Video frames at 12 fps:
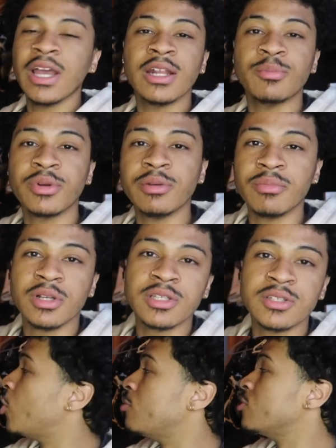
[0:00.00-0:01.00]
had it pretty
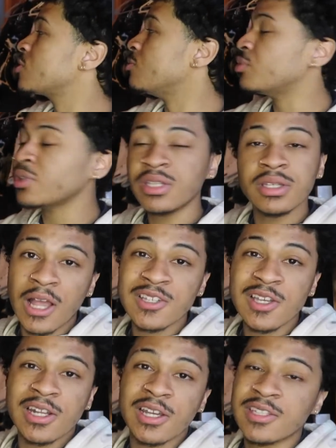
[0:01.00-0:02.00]
much almost complete. I just
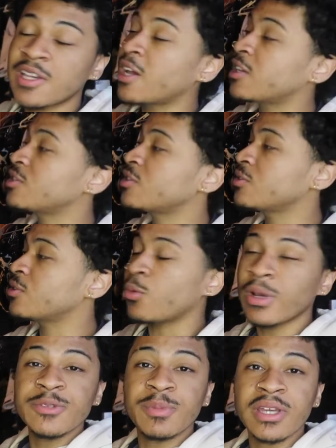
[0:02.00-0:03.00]
gotta attach the
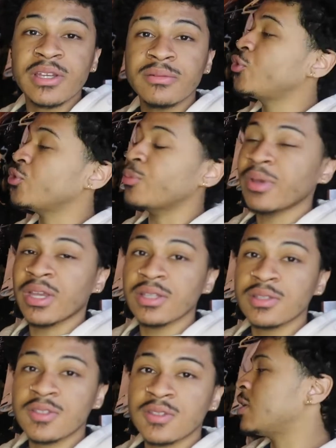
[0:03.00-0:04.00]
waistband to the
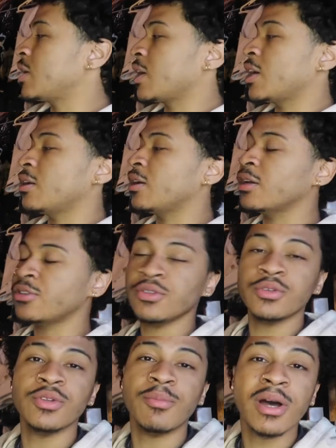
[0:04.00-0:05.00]
pants, and I gotta
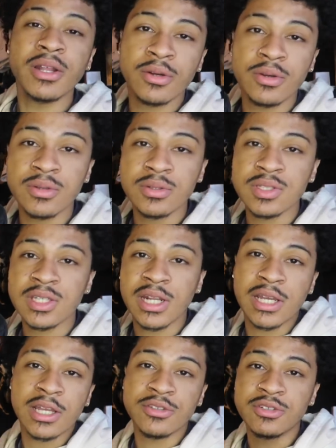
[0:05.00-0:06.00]
do the buttonholes, and I
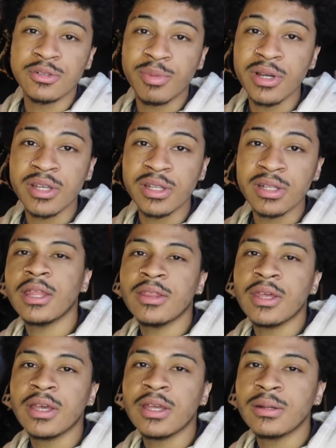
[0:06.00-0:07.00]
gotta do the button, and
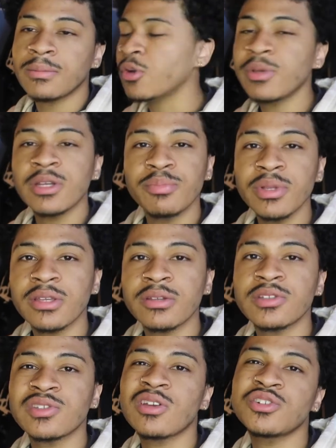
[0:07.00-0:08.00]
then it'll be complete.
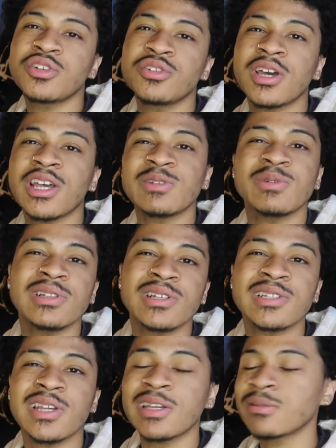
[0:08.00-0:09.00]
So I'll show you guys what it looks like.